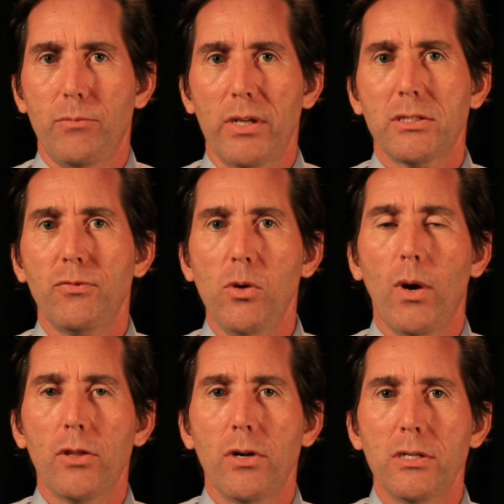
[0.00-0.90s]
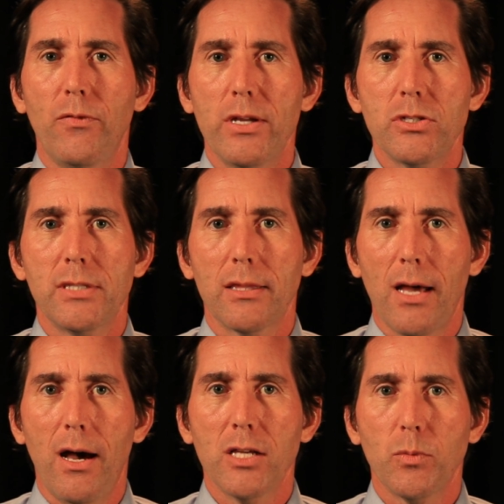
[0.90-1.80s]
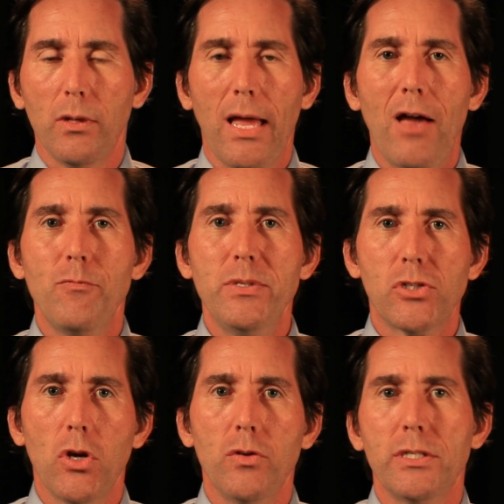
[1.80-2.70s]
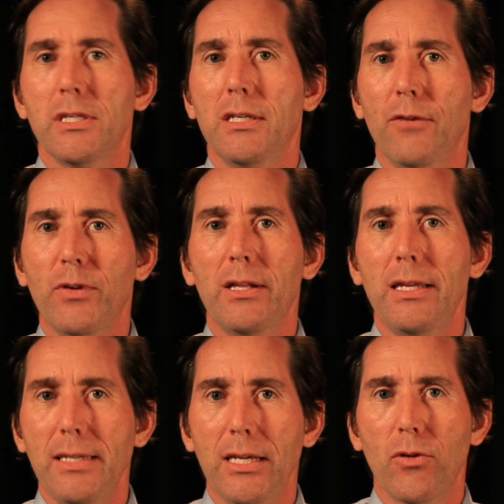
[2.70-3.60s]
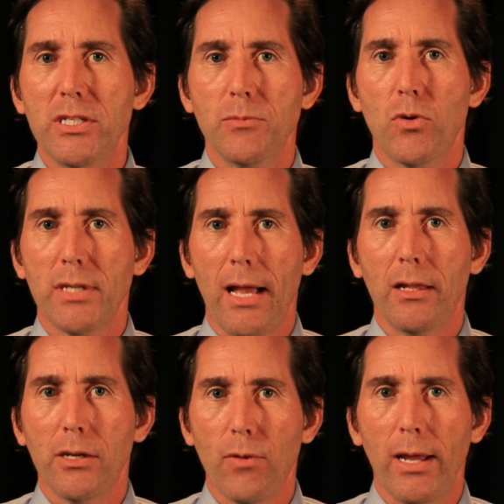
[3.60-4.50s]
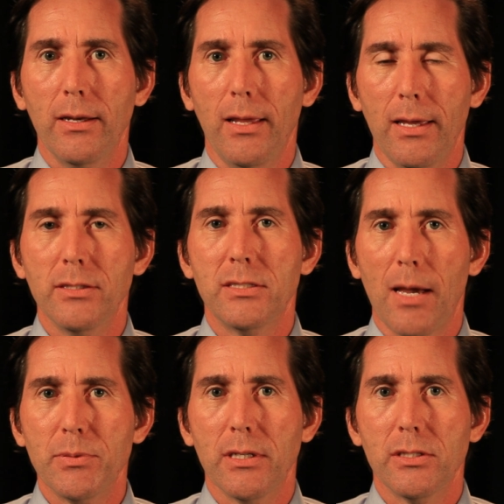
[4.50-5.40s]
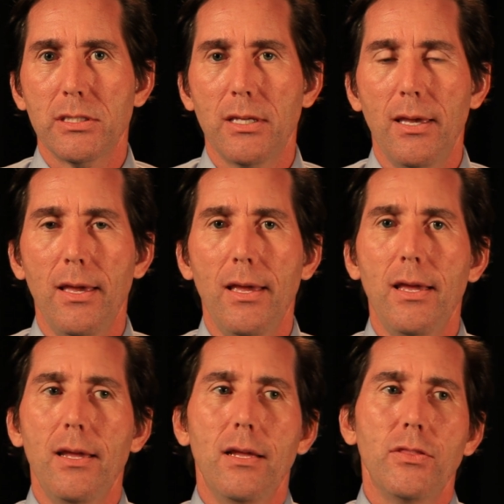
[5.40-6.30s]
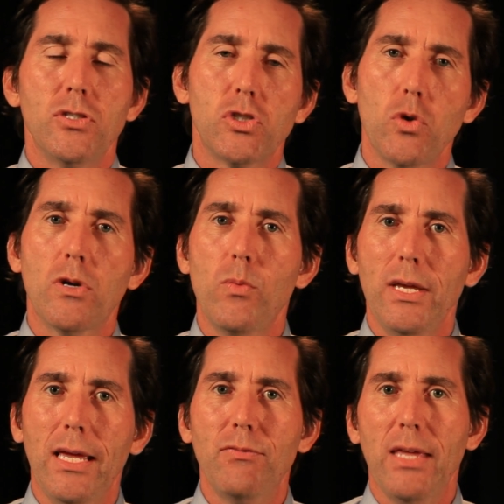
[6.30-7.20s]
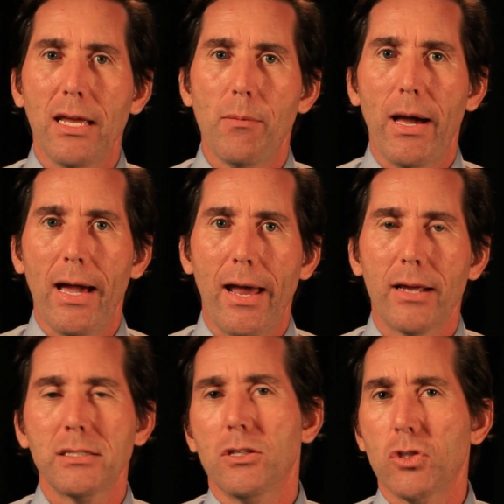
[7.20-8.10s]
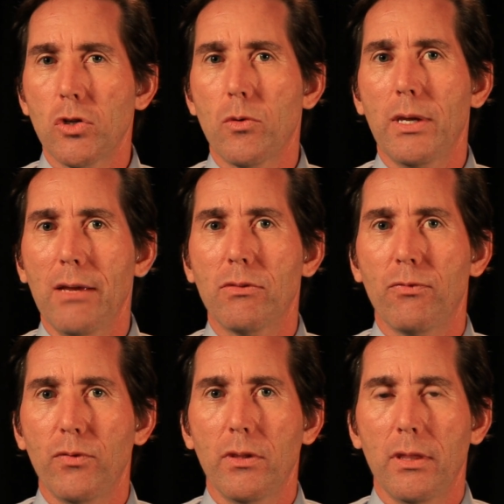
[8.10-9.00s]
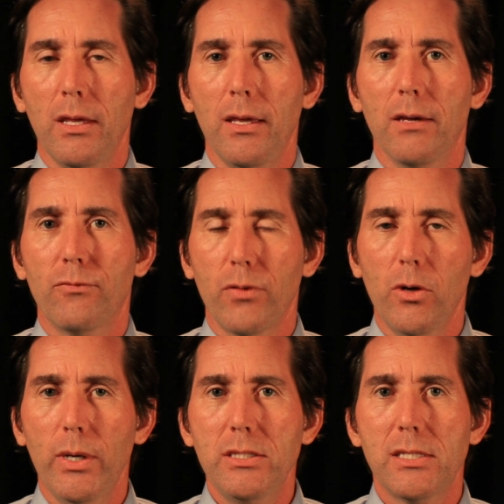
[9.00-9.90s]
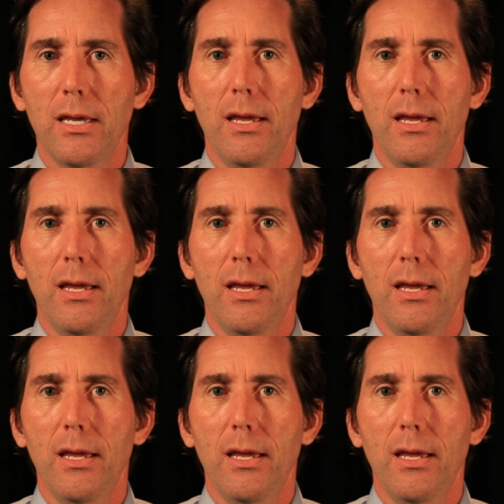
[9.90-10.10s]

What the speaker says: a few other interventions at the hospital, have been shown to significantly decrease the mortality rate in sepsis. The sooner we give the antibiotics, the sooner we give the fluids,